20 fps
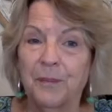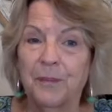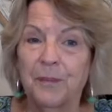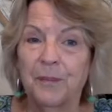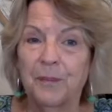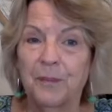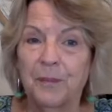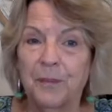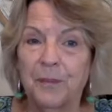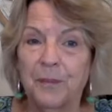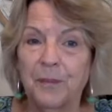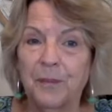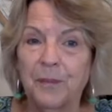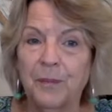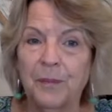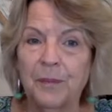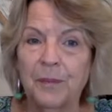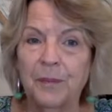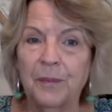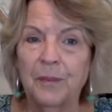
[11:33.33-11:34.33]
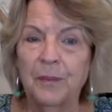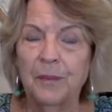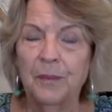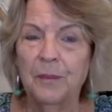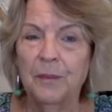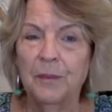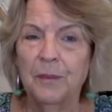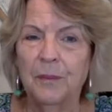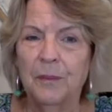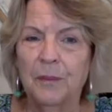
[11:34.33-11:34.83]

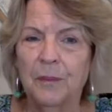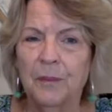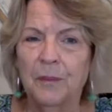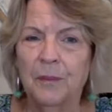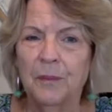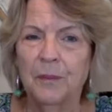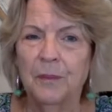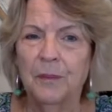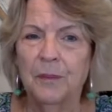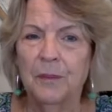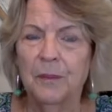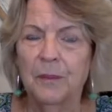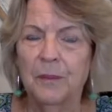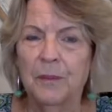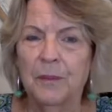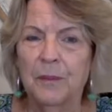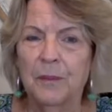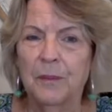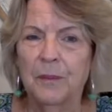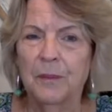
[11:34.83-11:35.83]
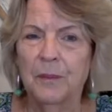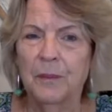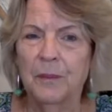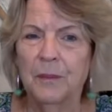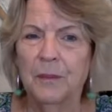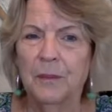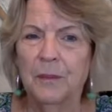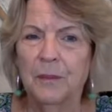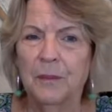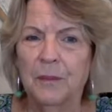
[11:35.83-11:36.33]

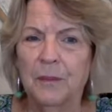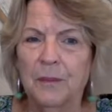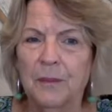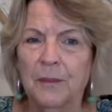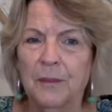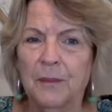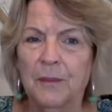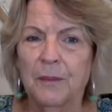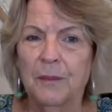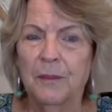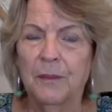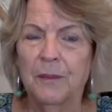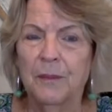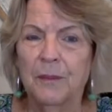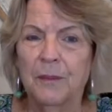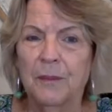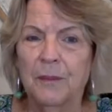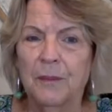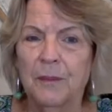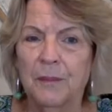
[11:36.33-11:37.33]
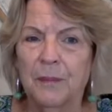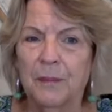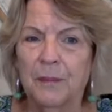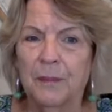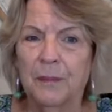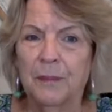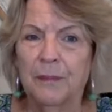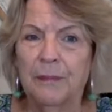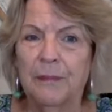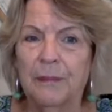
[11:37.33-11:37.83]

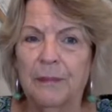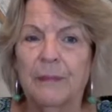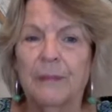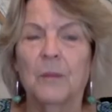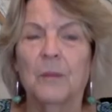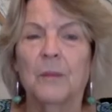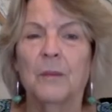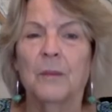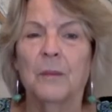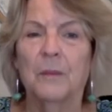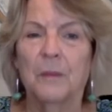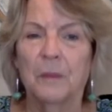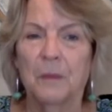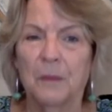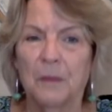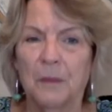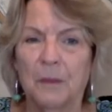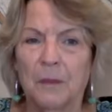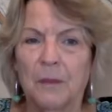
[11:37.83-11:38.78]
This person isn't speaking.